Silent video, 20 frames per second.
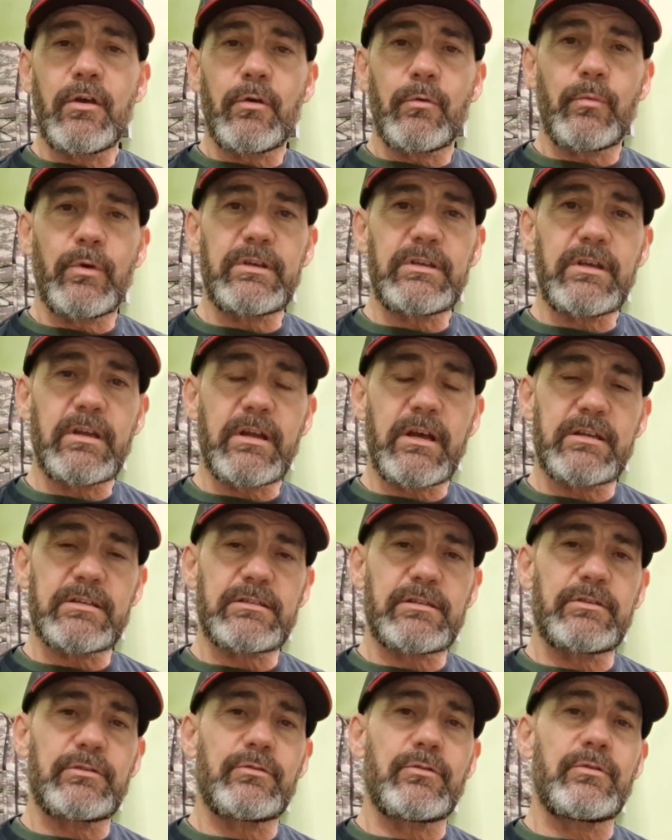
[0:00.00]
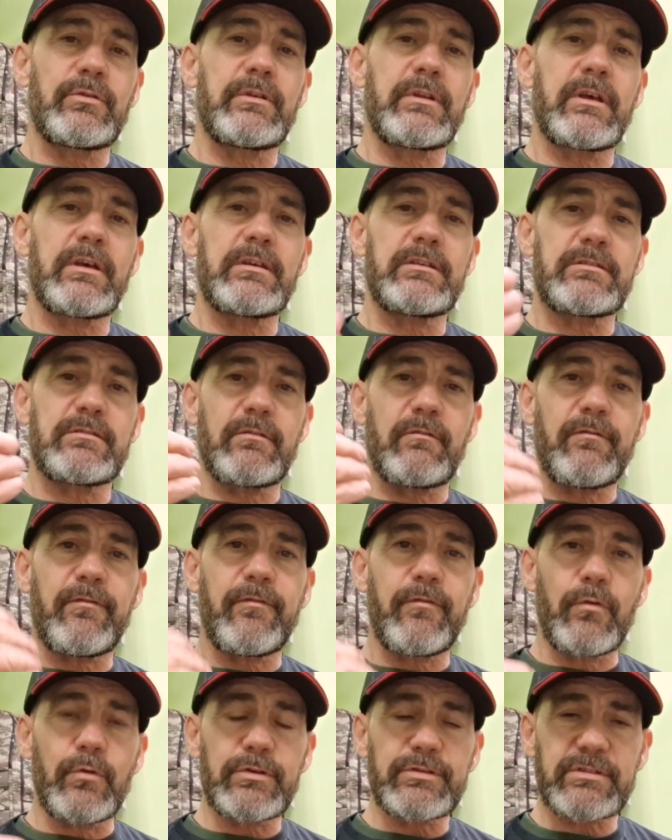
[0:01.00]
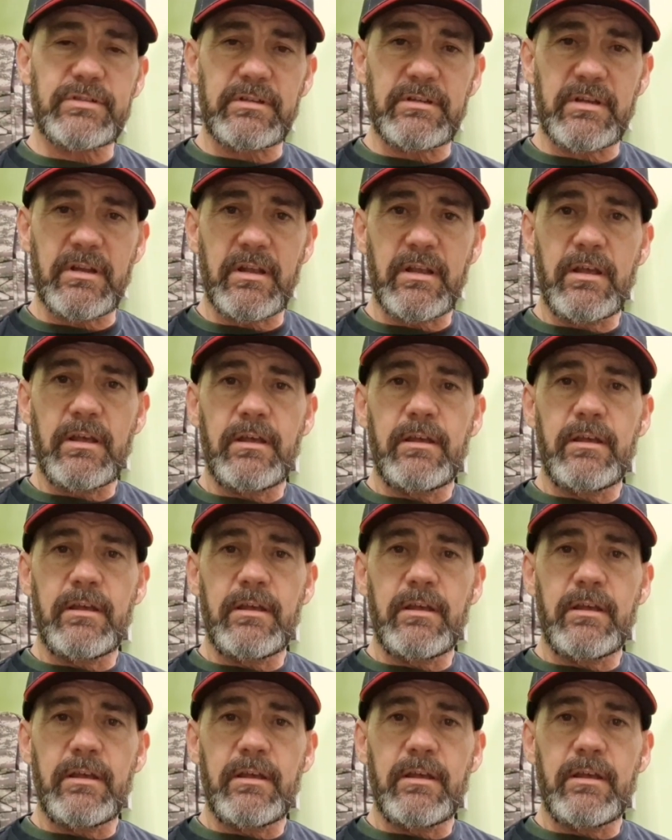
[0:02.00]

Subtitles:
What you're actually doing is forcing